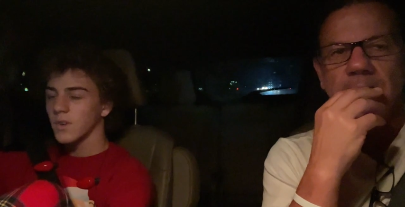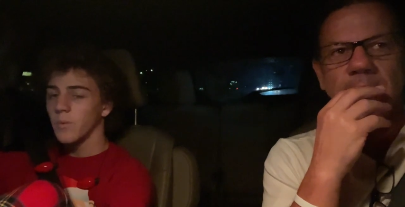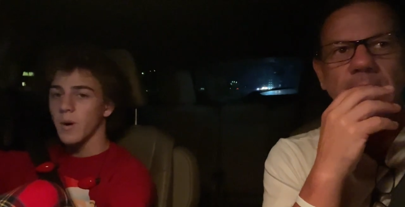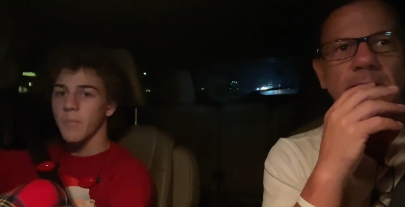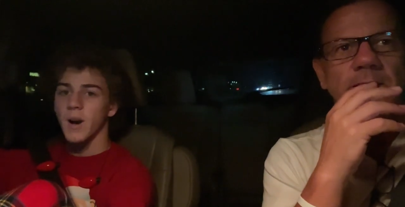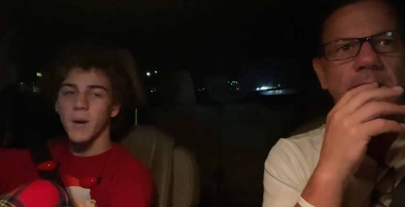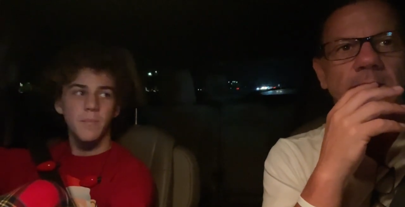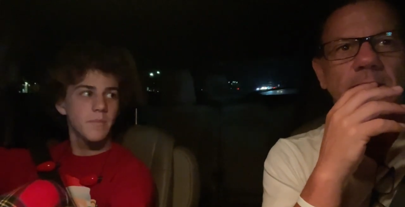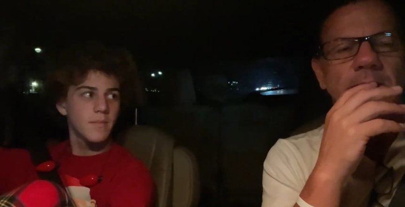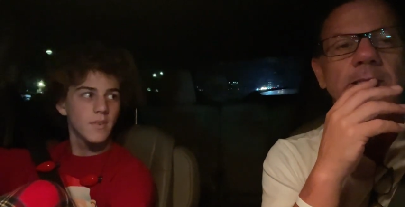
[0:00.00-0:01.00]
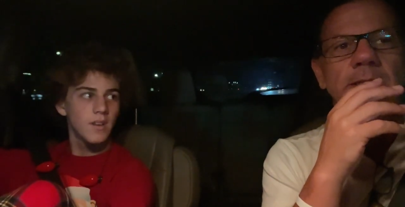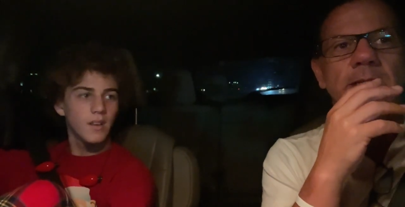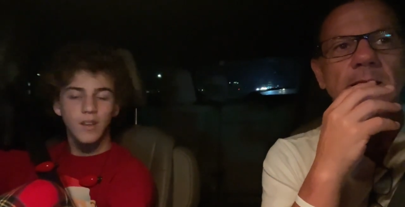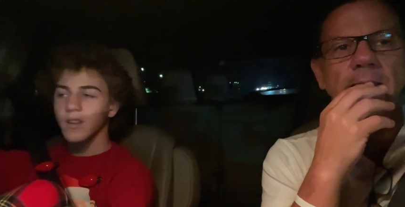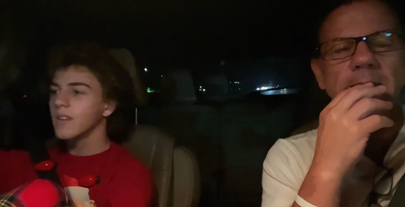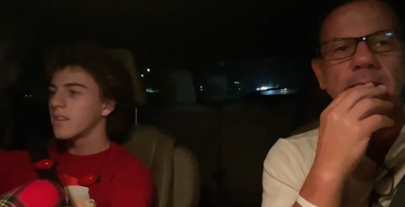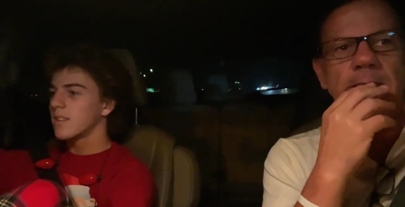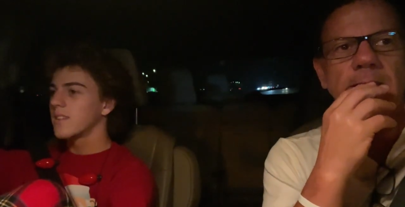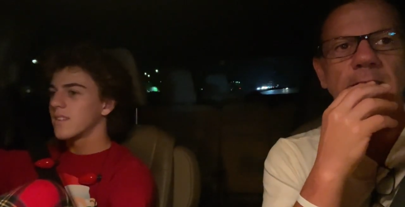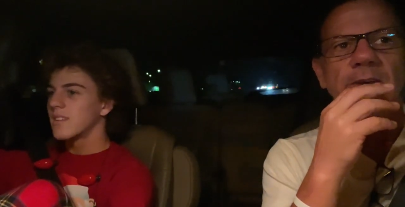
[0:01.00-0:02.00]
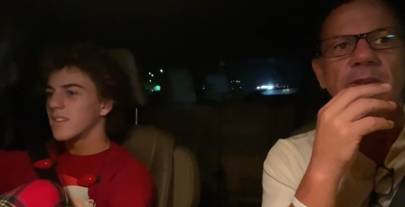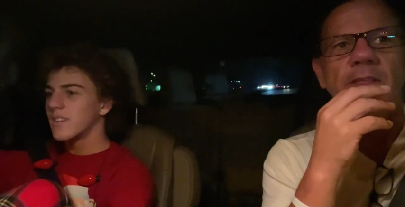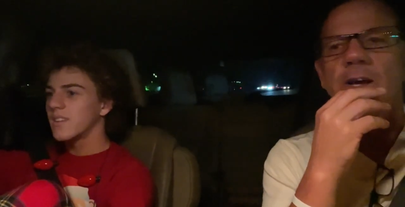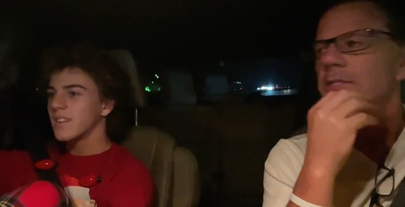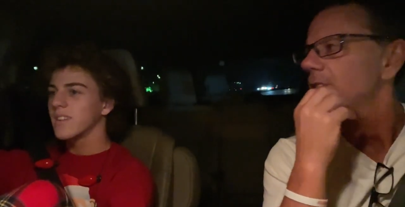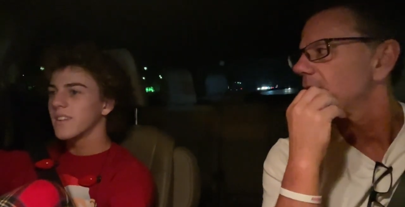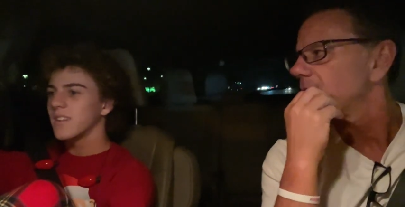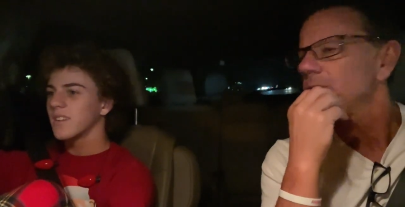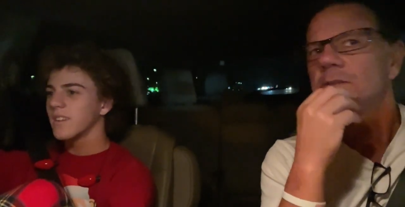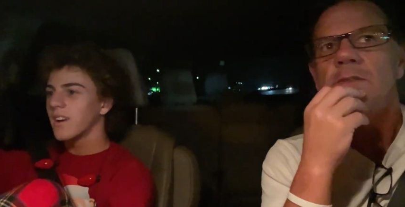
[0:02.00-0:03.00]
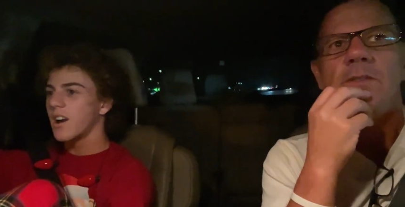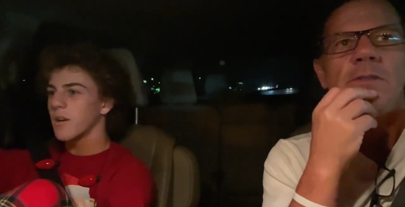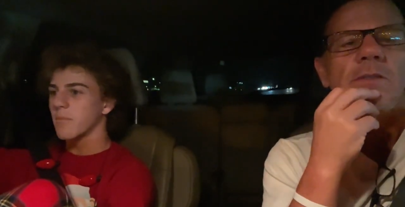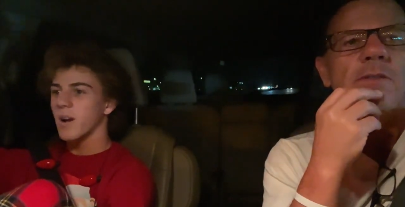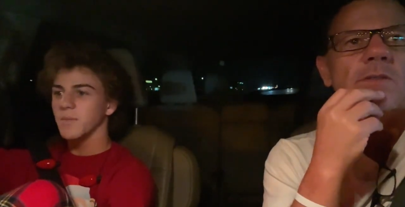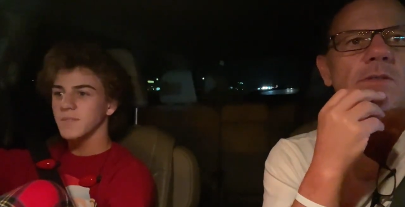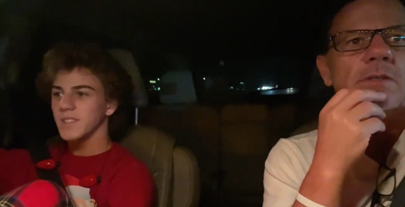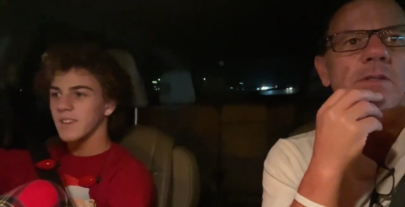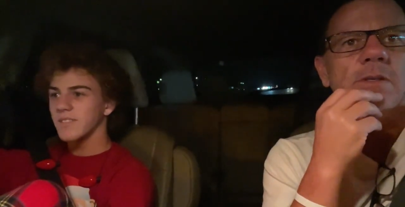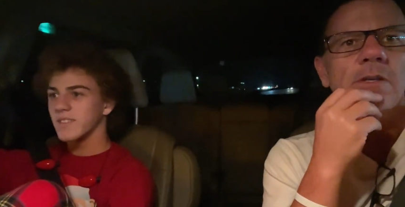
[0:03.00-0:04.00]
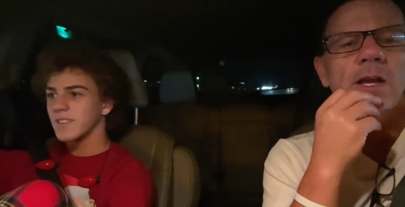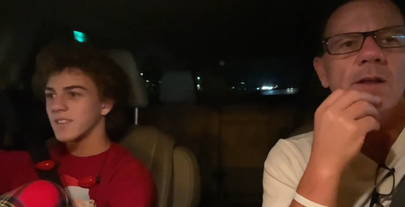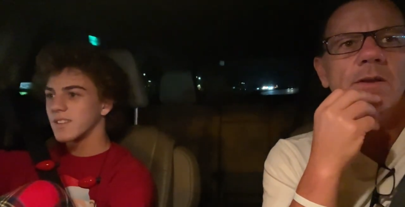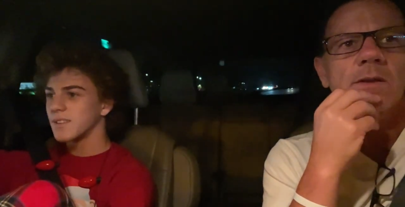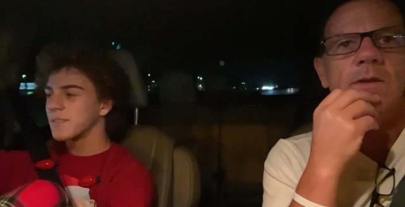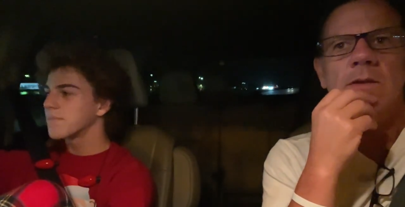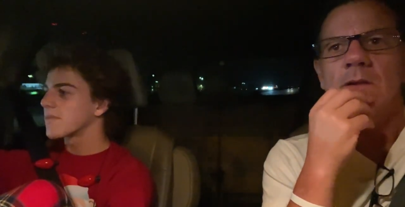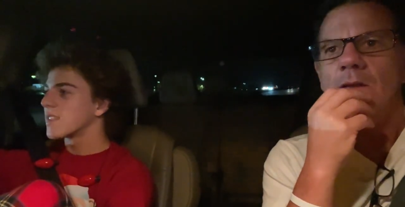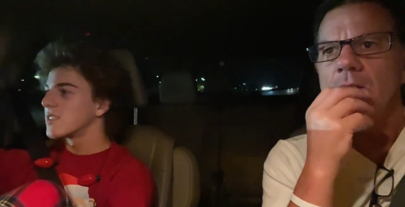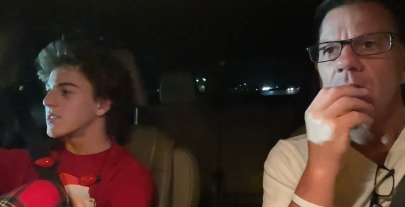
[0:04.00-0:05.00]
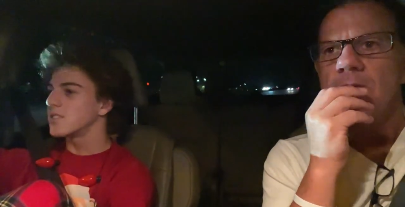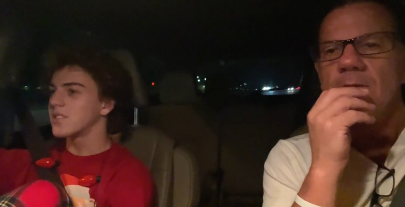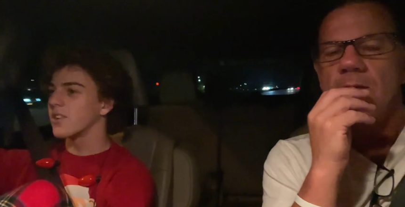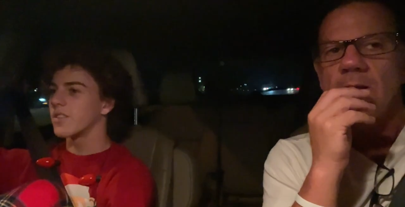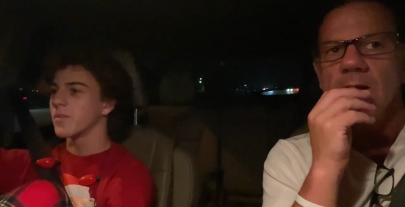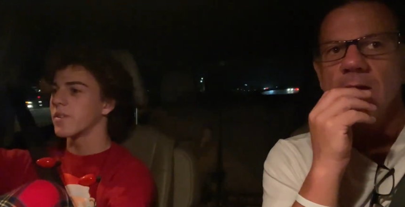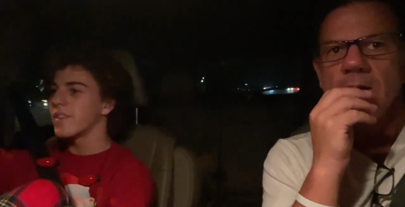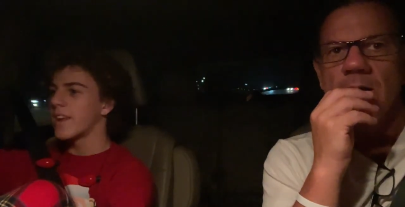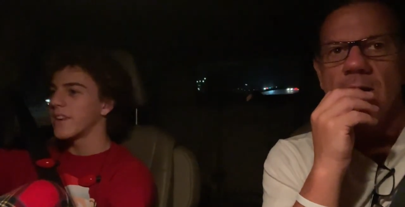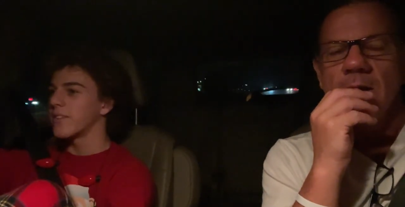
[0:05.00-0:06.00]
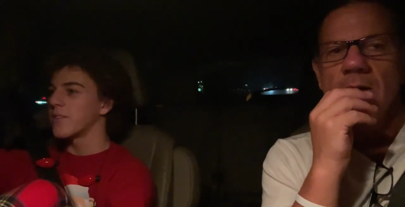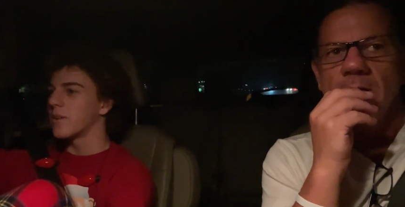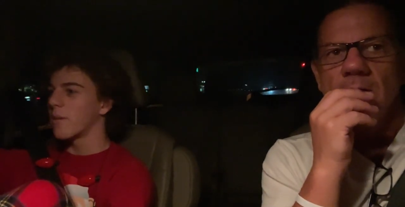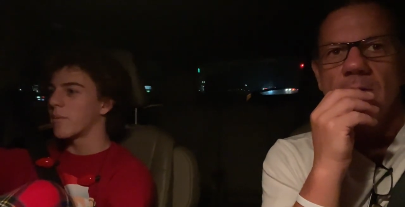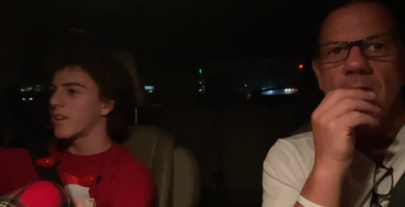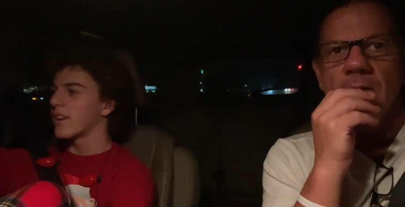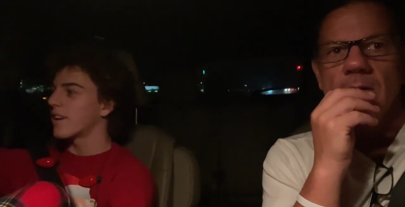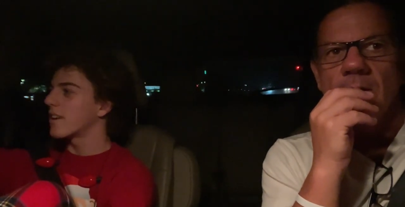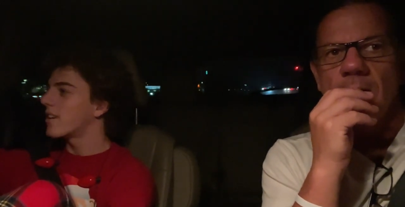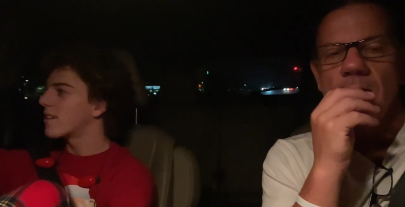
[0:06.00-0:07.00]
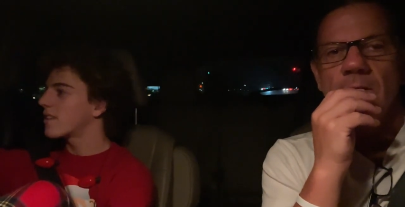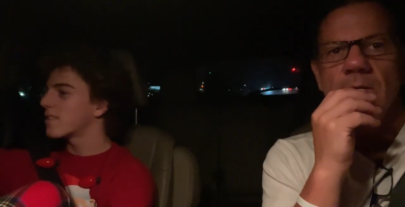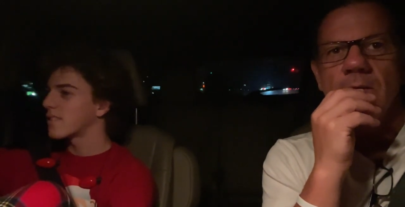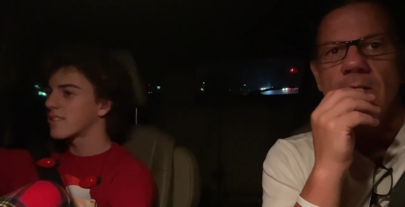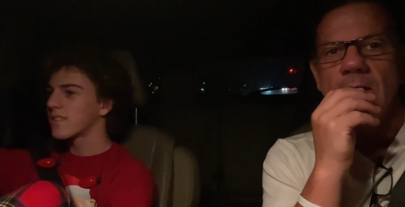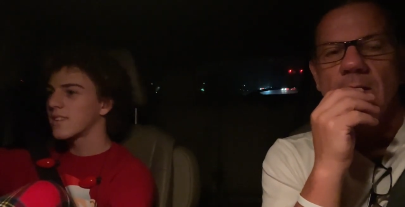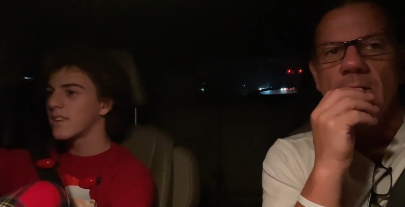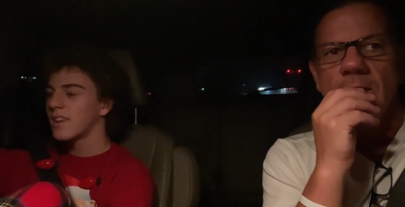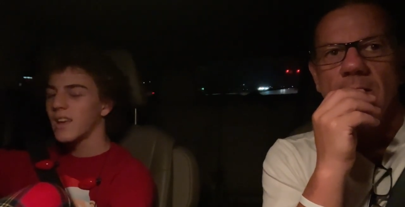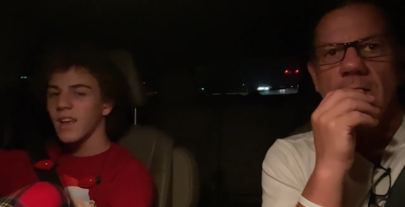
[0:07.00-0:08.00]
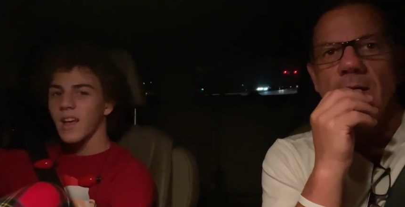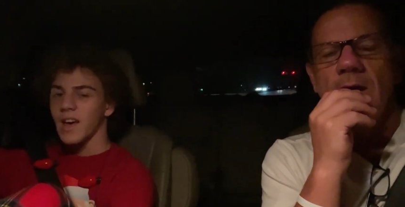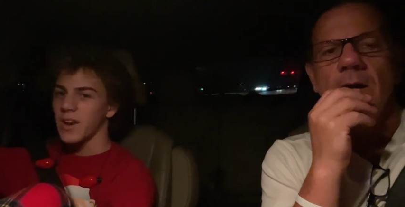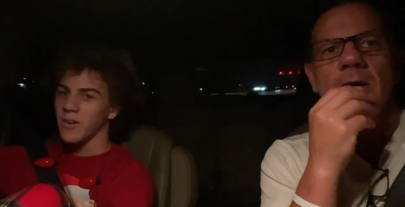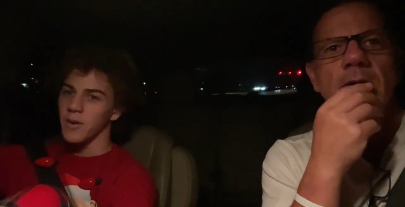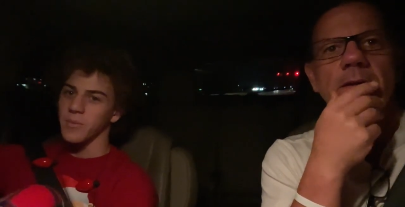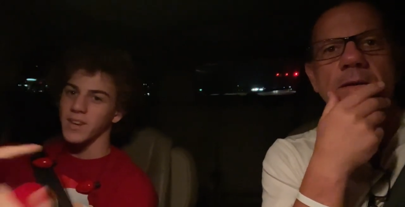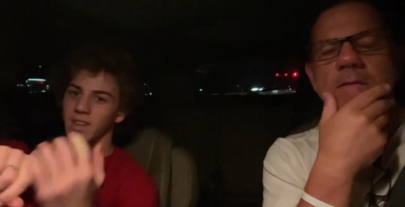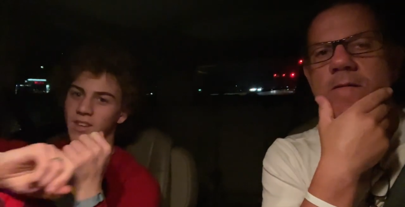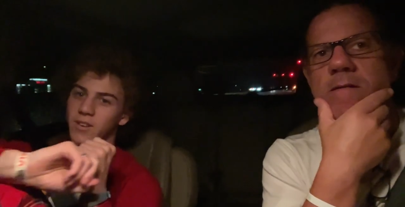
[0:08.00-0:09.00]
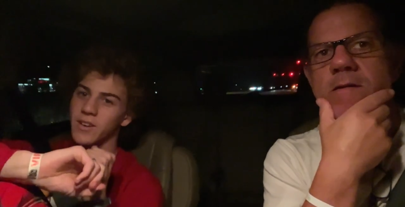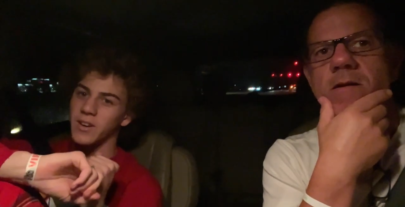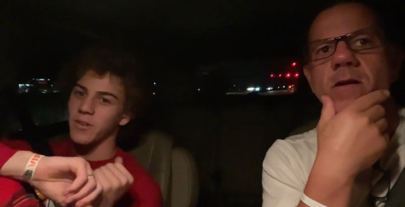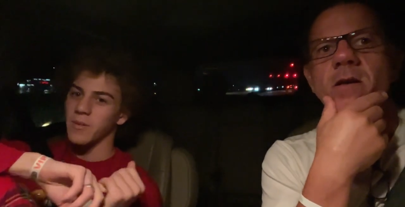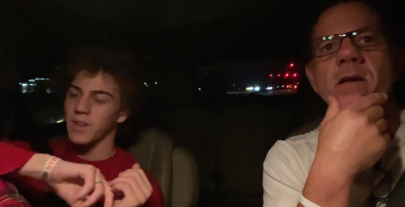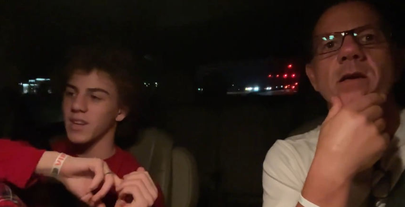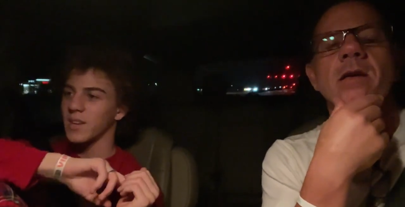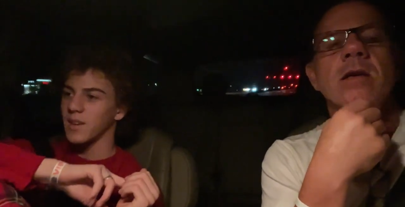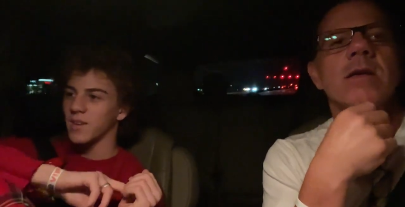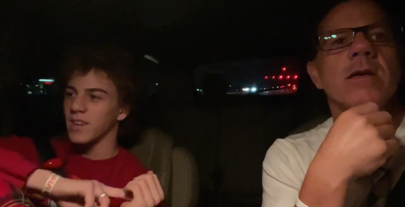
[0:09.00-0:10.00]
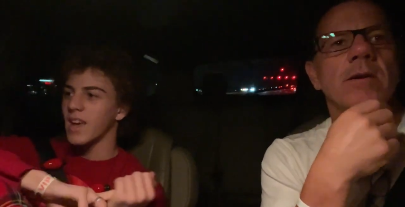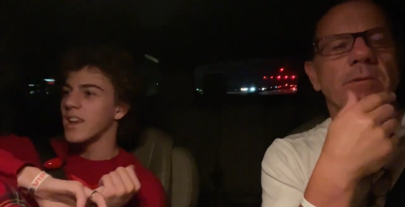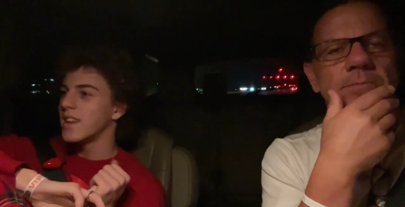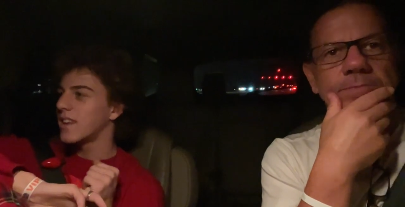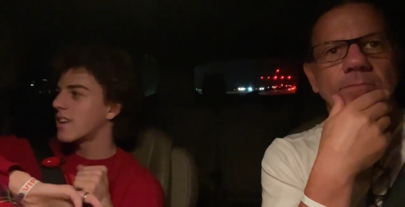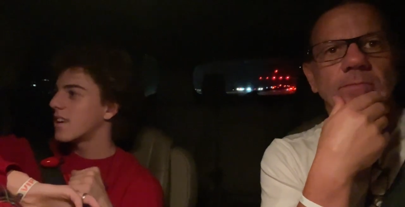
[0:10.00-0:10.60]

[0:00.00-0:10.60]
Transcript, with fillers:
Speaker 1: What, Mom? Yeah. You have any thoughts on Mom's gift? Yeah. She's the only one that I don't know what I'm getting. I know what I'm getting you, I know what I'm getting Katie.